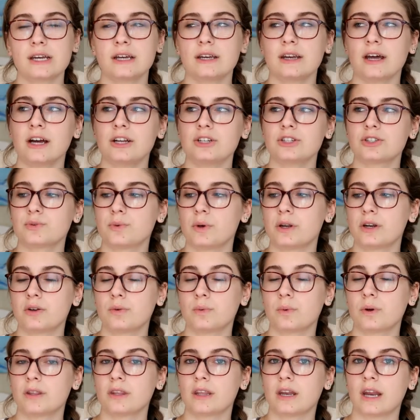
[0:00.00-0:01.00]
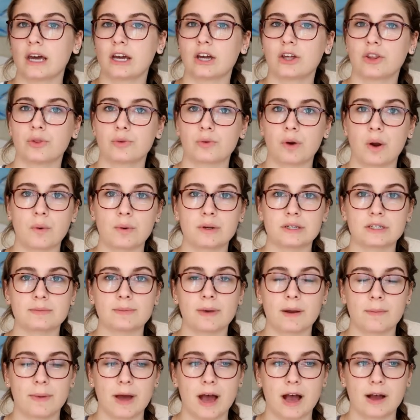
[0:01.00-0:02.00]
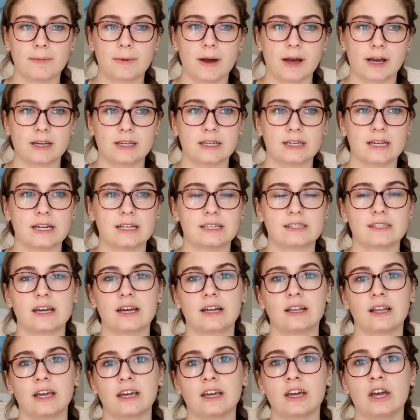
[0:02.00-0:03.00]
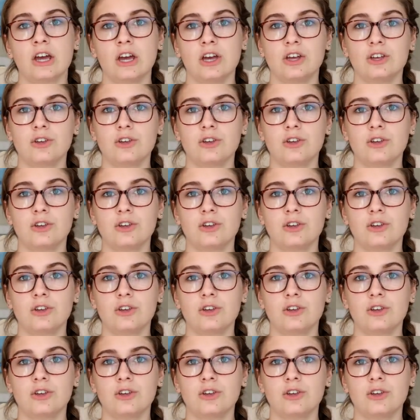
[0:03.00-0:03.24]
and I just wanted one that I could throw into my backpack in case I like